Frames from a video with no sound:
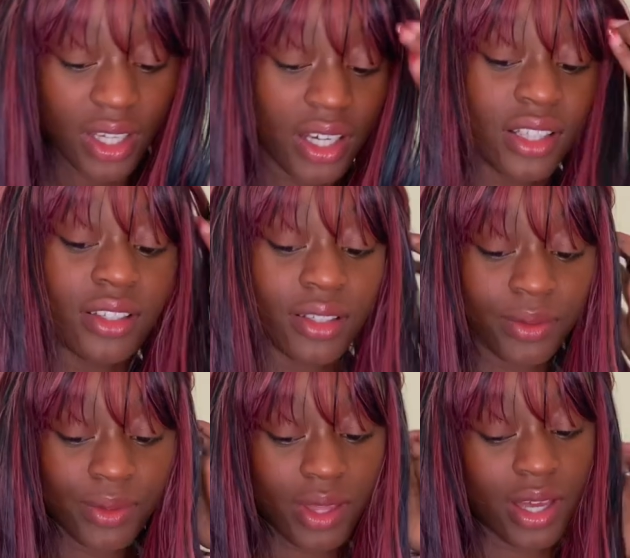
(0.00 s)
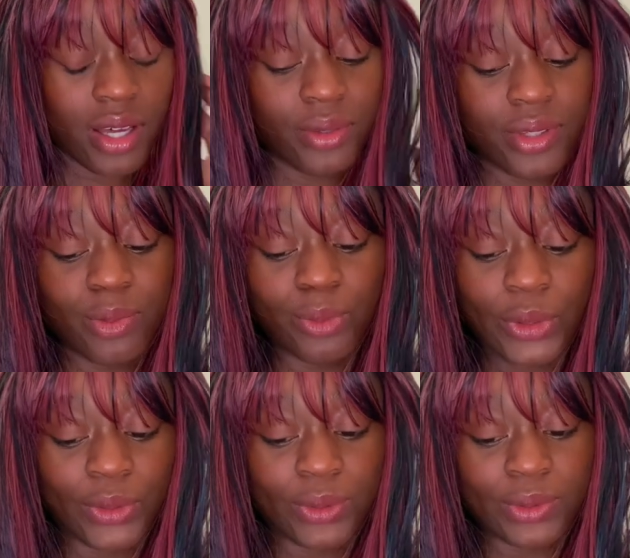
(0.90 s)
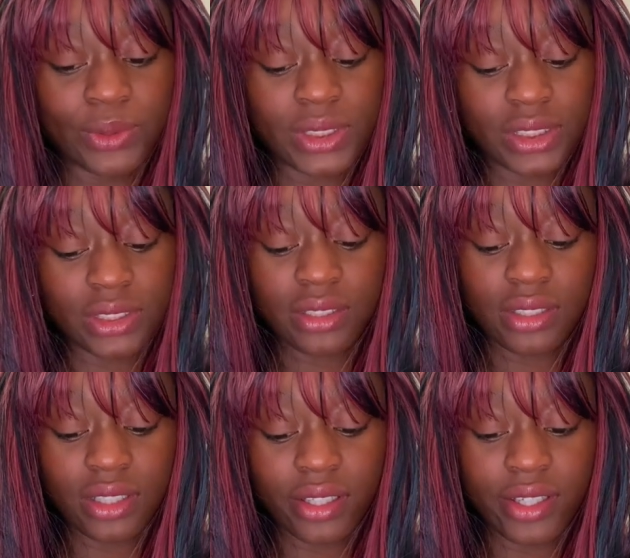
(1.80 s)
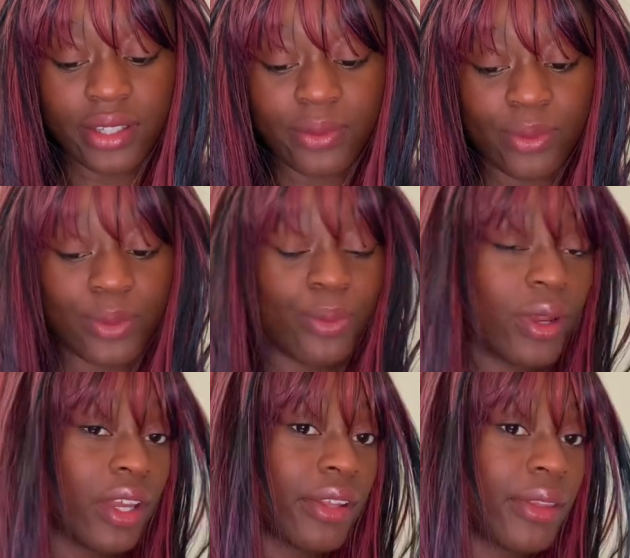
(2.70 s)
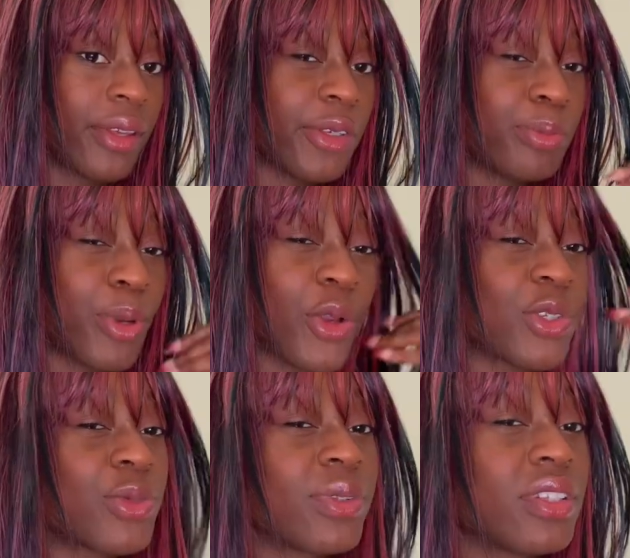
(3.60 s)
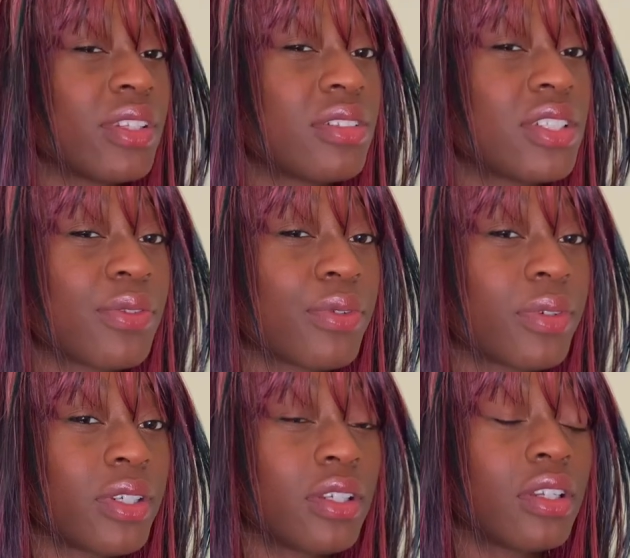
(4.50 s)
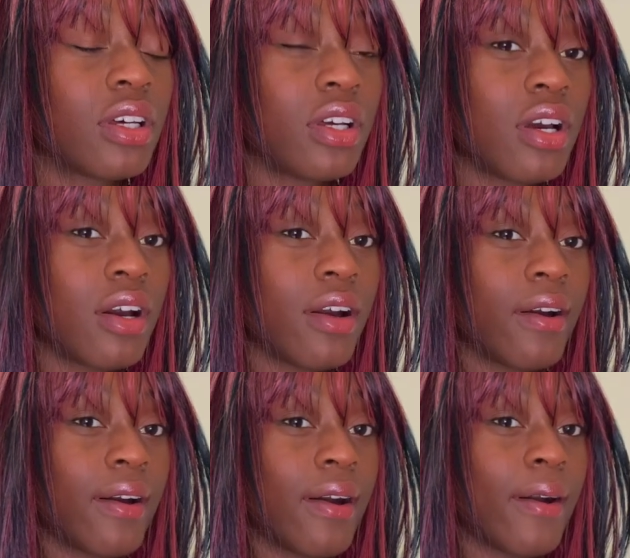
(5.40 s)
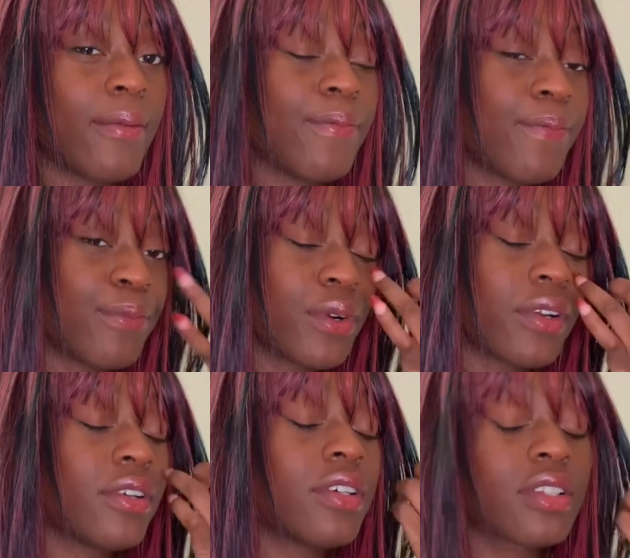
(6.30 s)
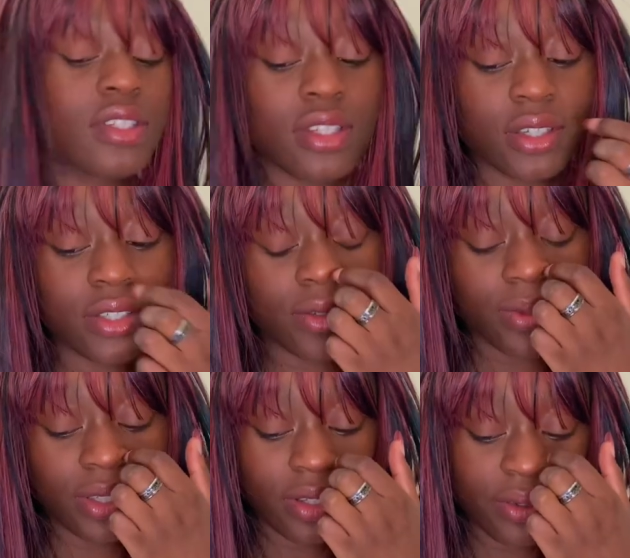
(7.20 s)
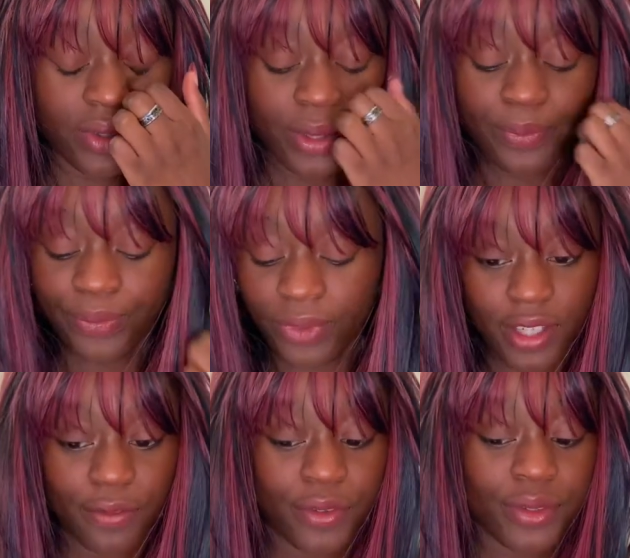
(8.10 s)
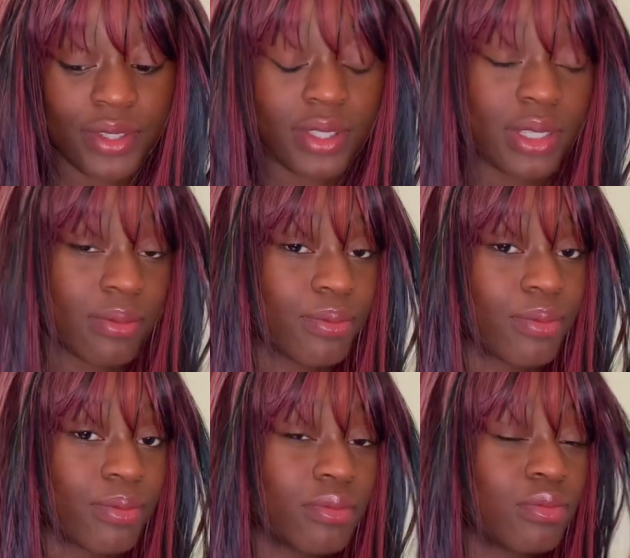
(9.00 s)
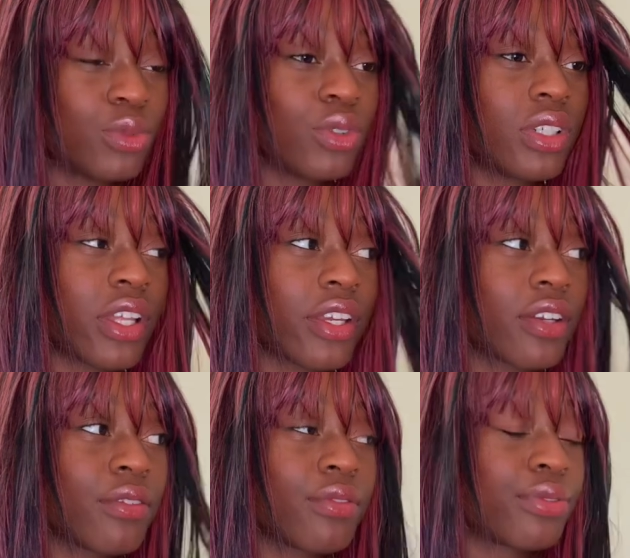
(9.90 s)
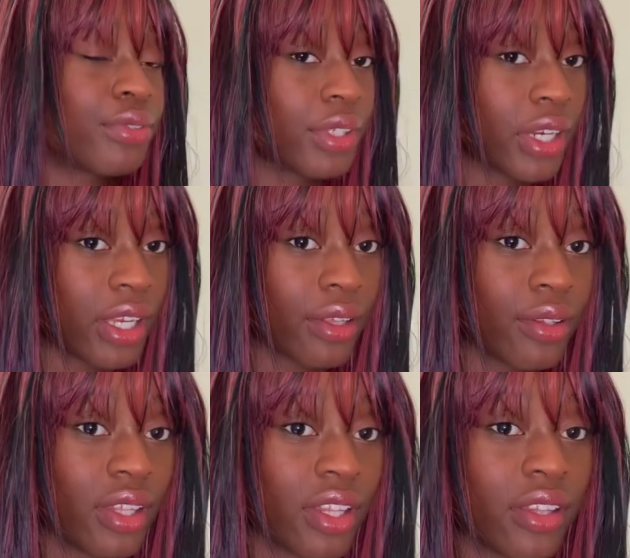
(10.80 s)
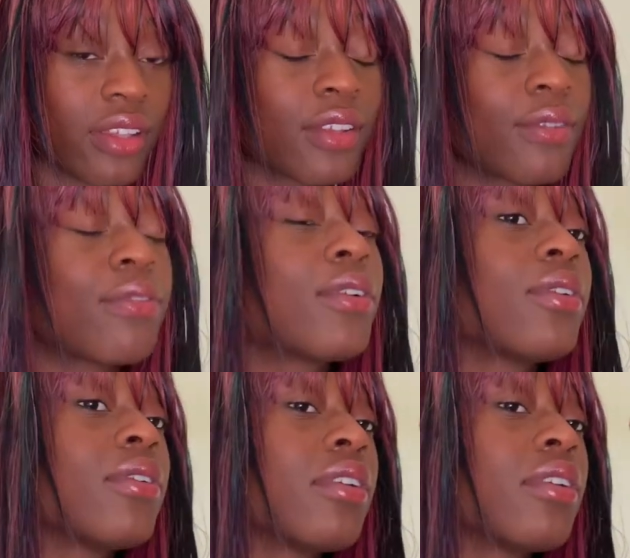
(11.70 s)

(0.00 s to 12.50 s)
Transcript: I love how the models, like the way they pose with the different products, I just really love it. It feels more like free, like I feel